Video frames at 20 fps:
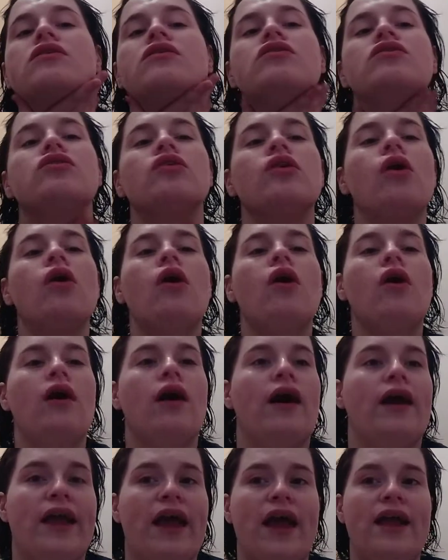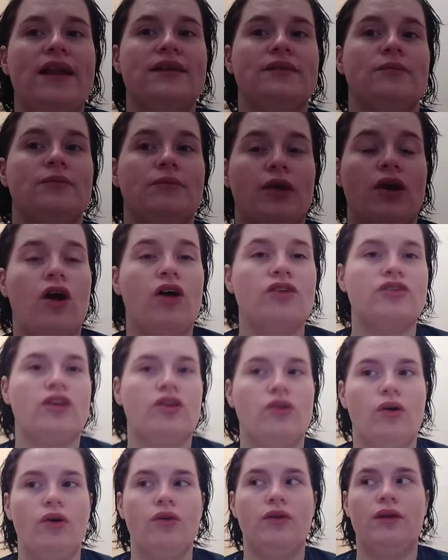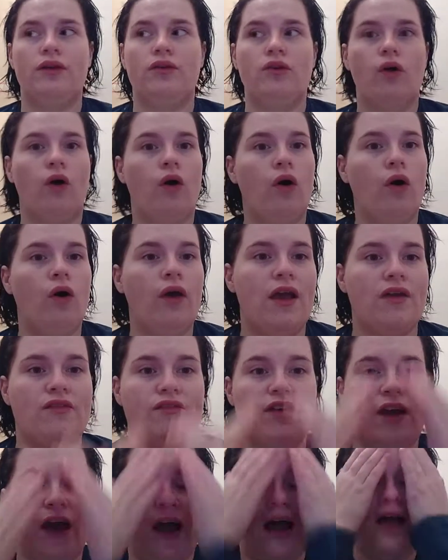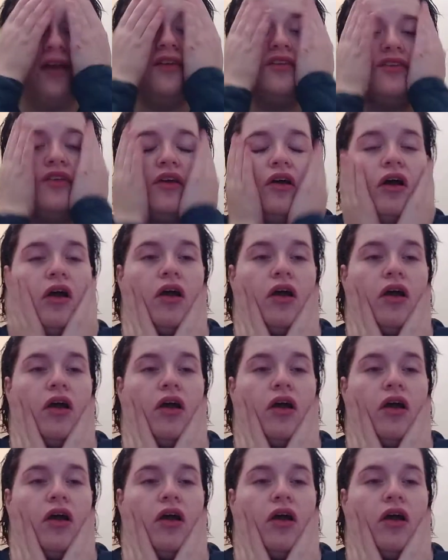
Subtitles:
So again, because I don't know if it has